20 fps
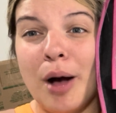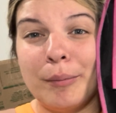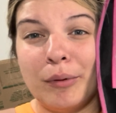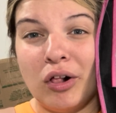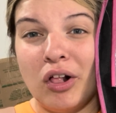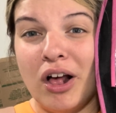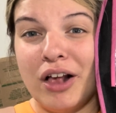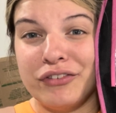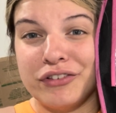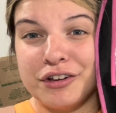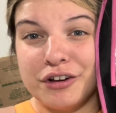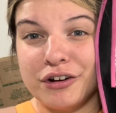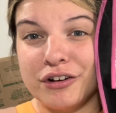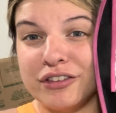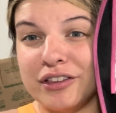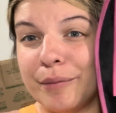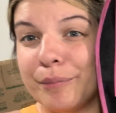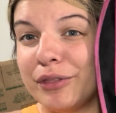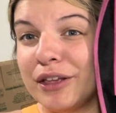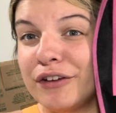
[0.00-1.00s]
closet or
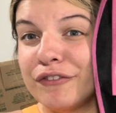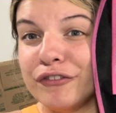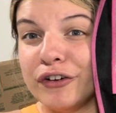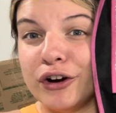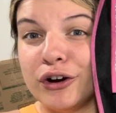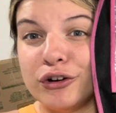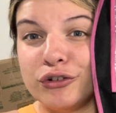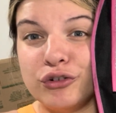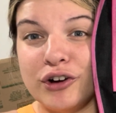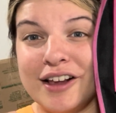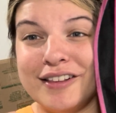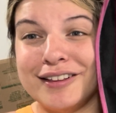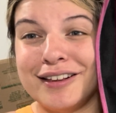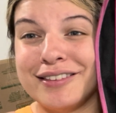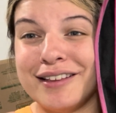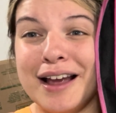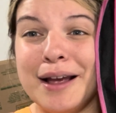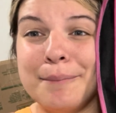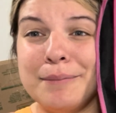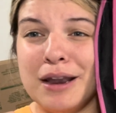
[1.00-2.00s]
something for her dress because
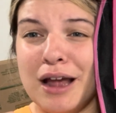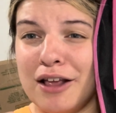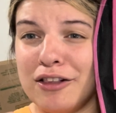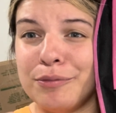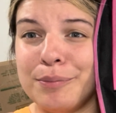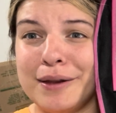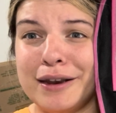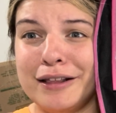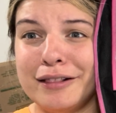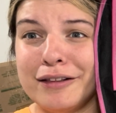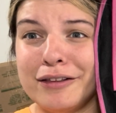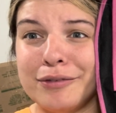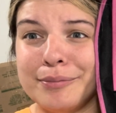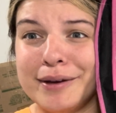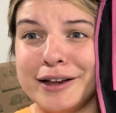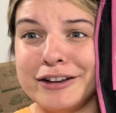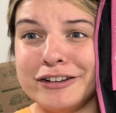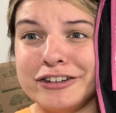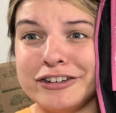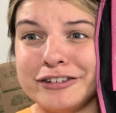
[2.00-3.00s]
I am not spending this
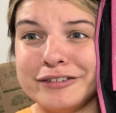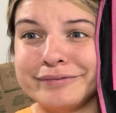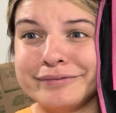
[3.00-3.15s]
much.